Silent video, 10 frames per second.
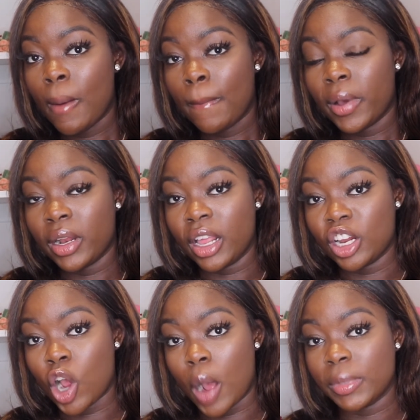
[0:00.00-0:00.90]
put it in
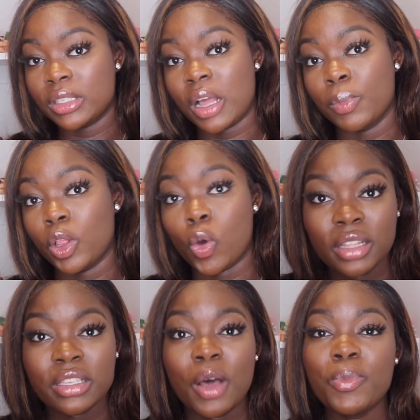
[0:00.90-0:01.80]
the comments down below.
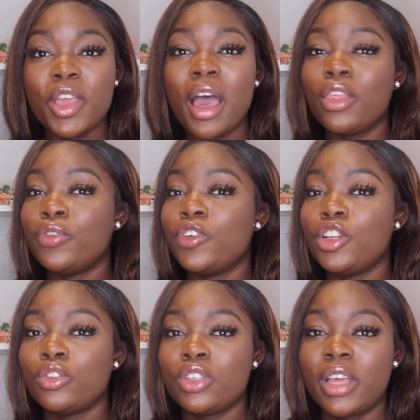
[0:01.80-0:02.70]
Tell me other
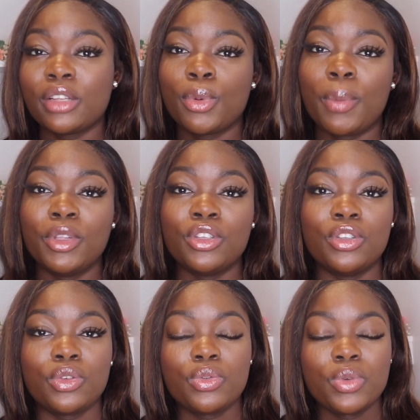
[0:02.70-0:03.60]
videos you guys want me to
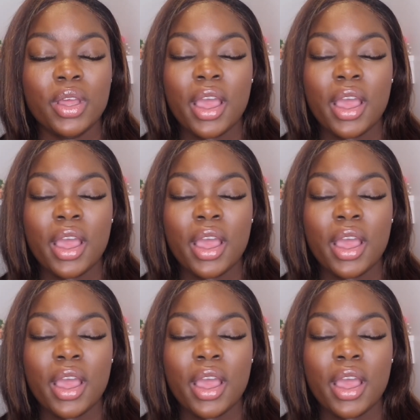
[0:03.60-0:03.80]
do.